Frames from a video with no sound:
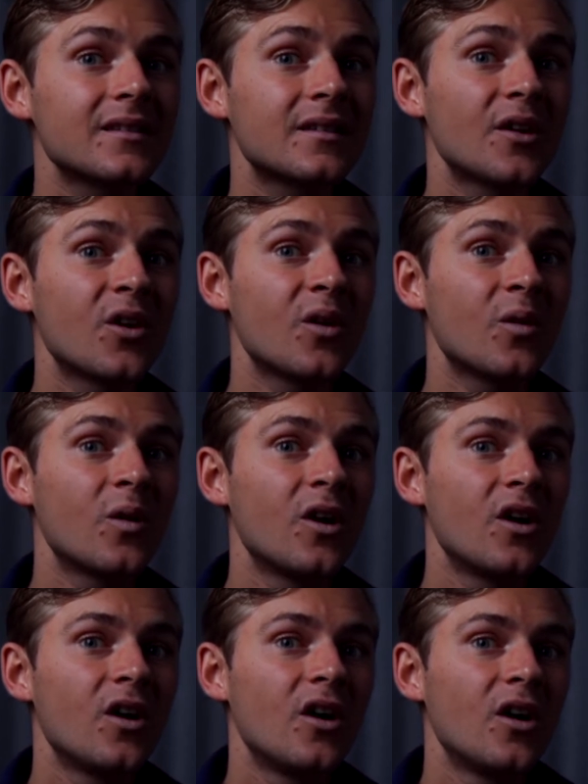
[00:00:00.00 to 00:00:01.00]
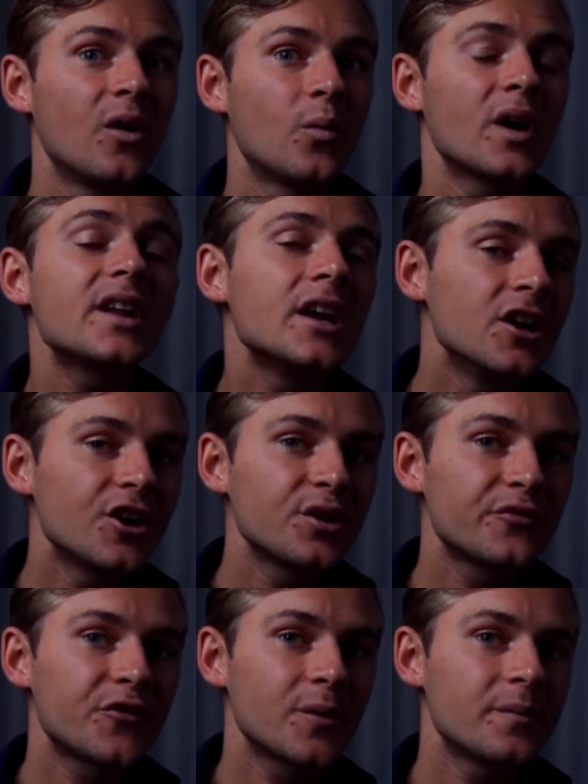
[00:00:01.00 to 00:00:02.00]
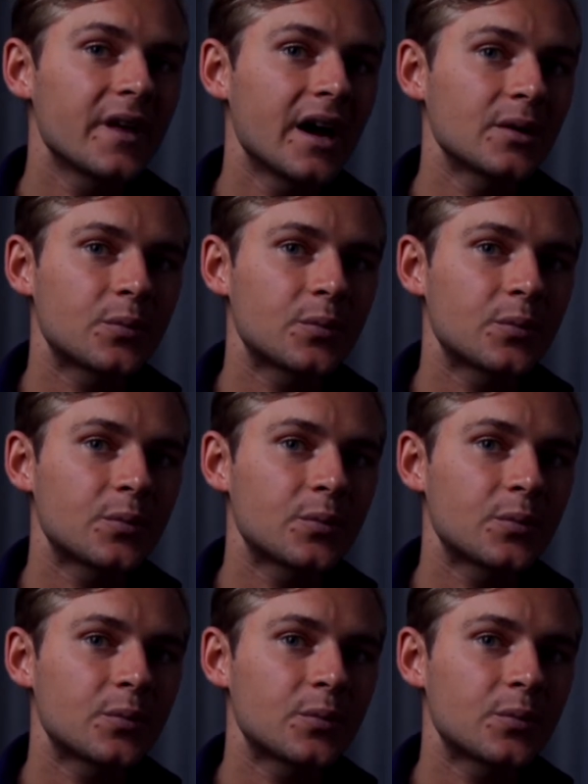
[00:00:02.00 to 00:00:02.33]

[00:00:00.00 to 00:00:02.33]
So what I learned from that